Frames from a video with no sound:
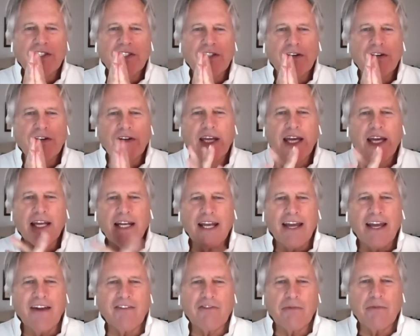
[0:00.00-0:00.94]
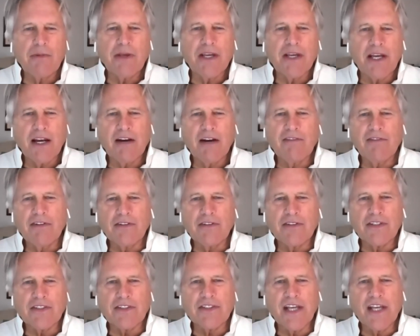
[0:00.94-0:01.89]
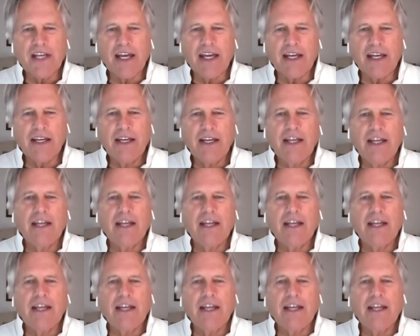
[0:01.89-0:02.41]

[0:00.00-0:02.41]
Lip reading: So again, I have to be careful to say,